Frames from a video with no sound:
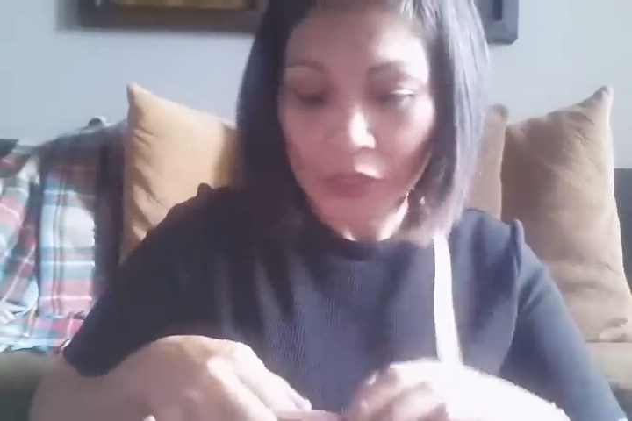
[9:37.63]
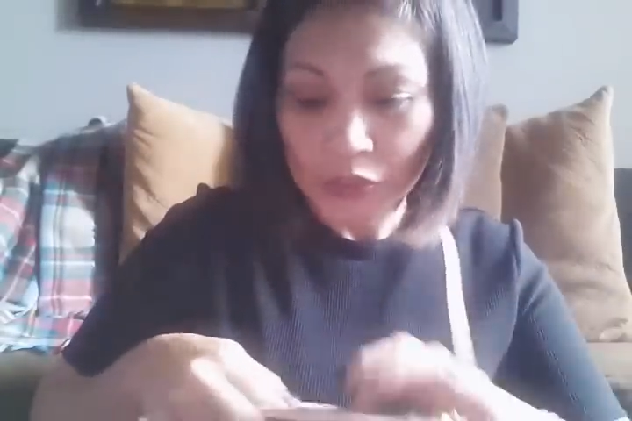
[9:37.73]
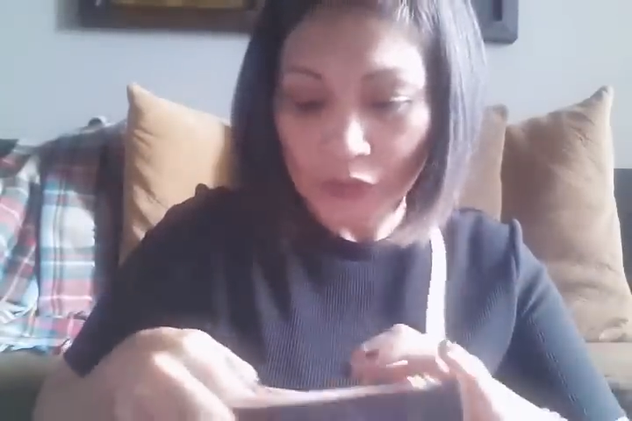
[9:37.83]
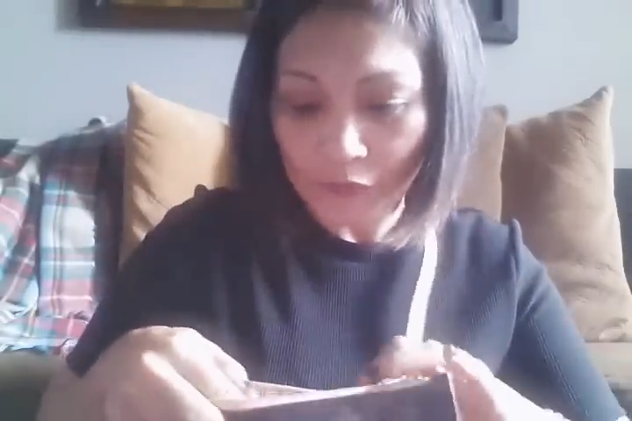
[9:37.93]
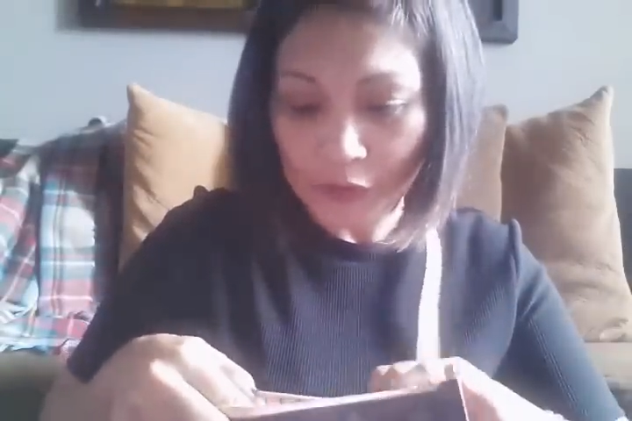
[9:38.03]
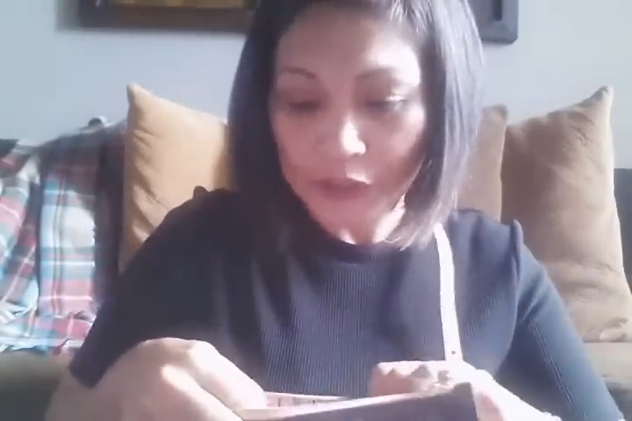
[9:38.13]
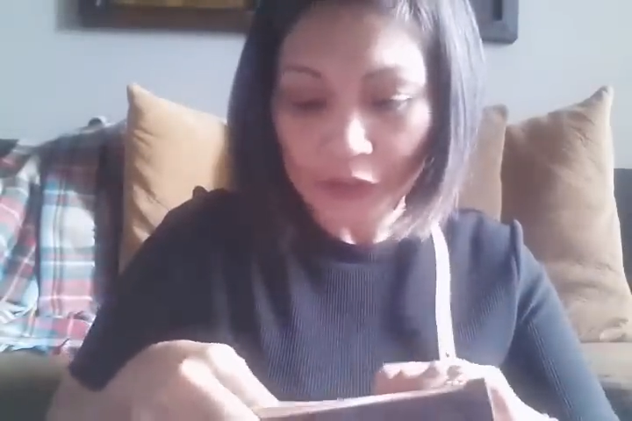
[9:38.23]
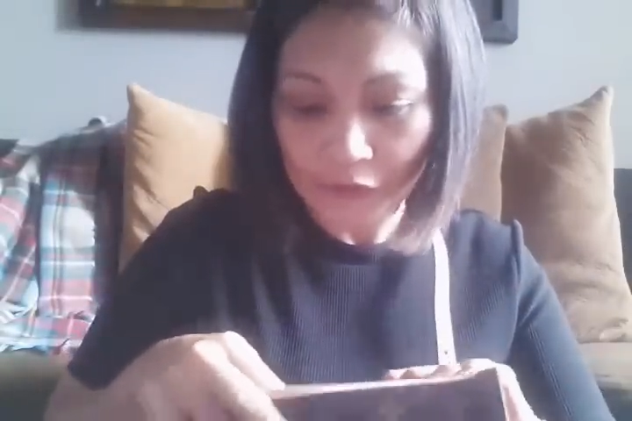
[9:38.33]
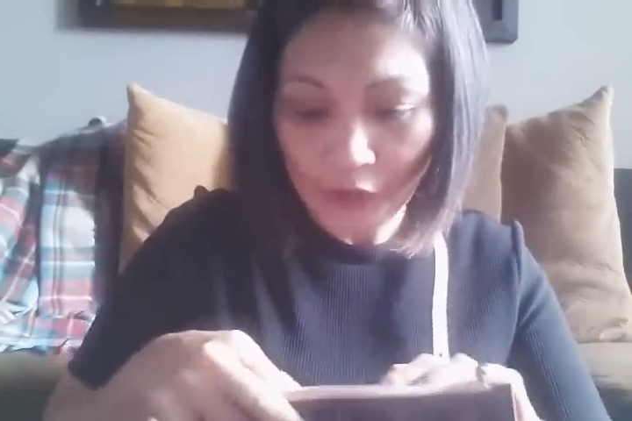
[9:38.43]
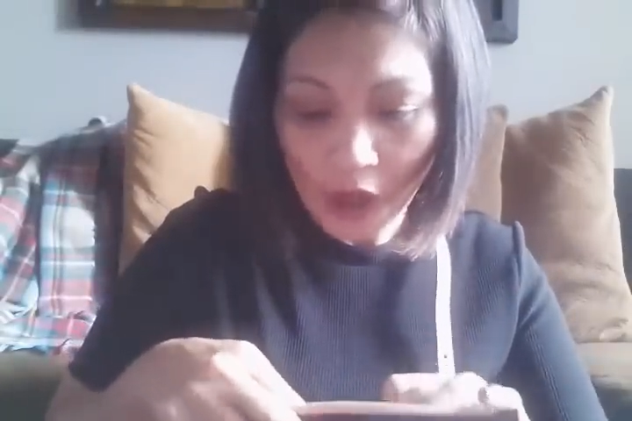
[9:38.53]
So first
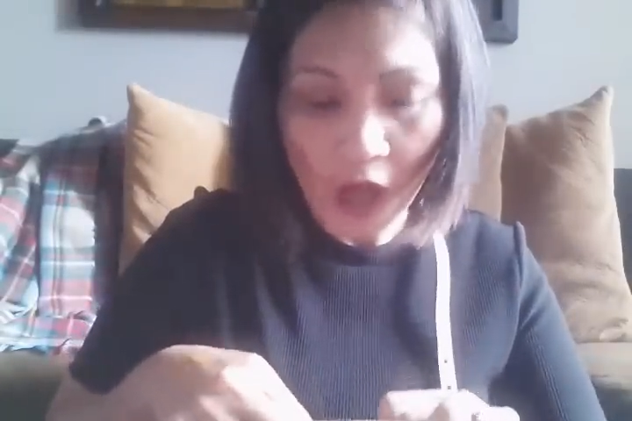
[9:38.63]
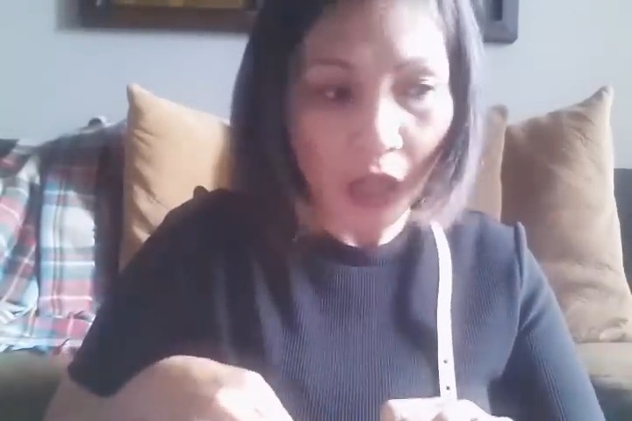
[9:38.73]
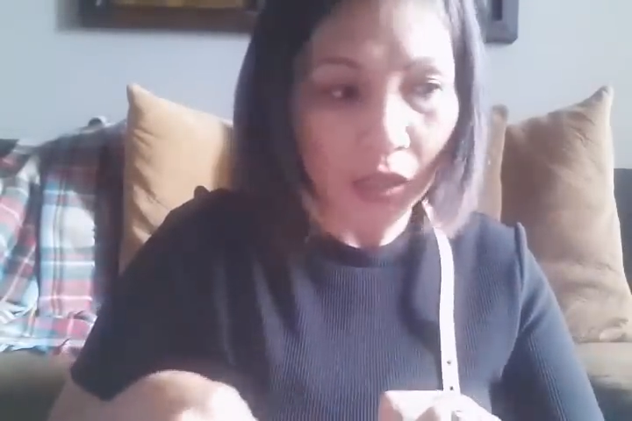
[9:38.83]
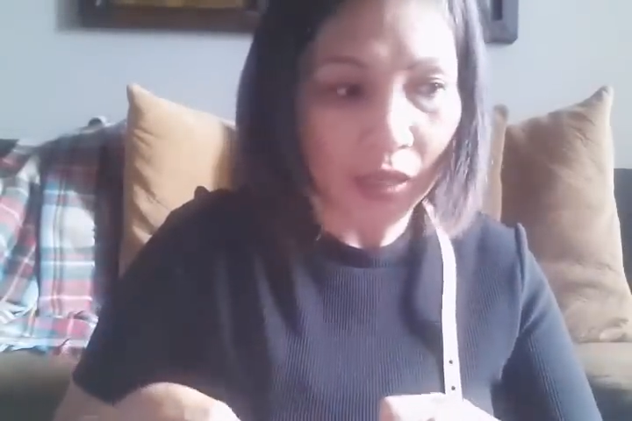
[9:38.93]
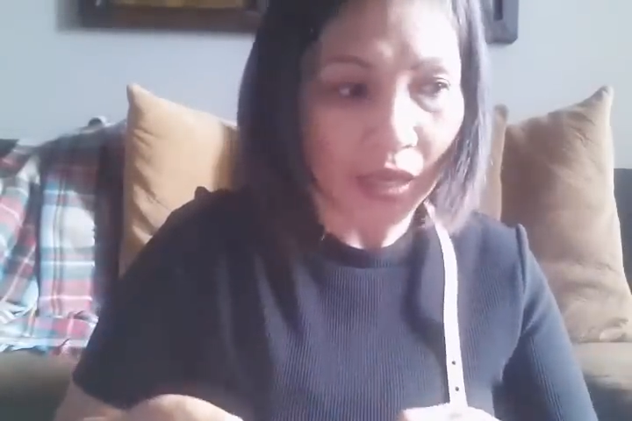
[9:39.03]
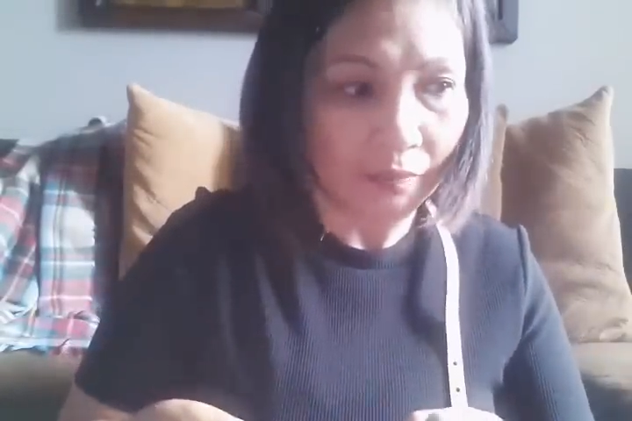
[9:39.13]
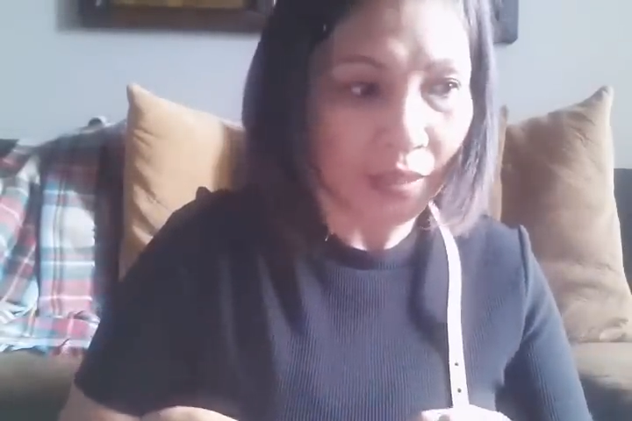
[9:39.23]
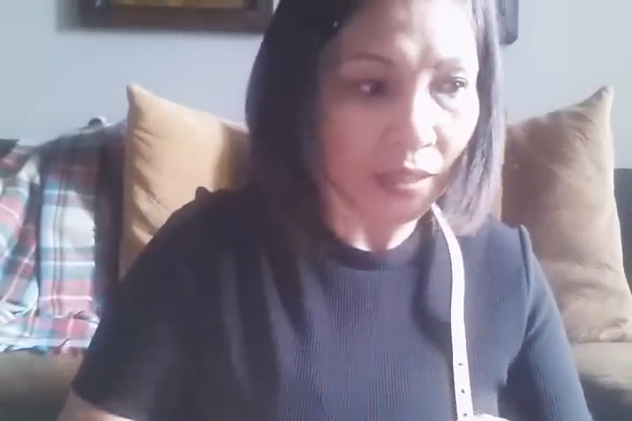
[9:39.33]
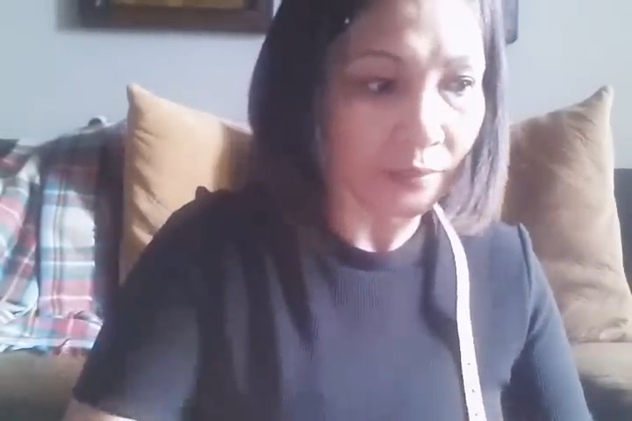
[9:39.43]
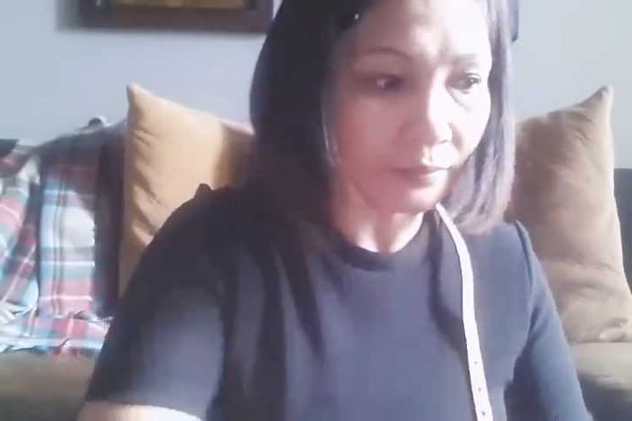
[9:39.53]
of all, I
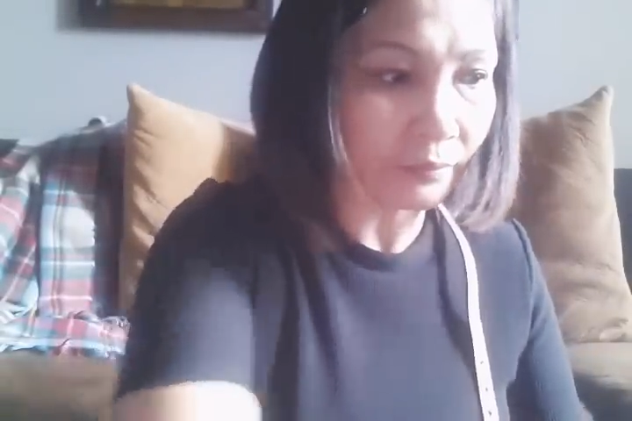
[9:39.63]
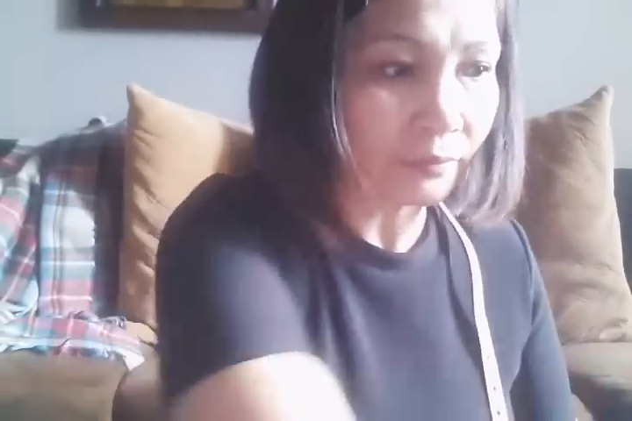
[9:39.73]
mean,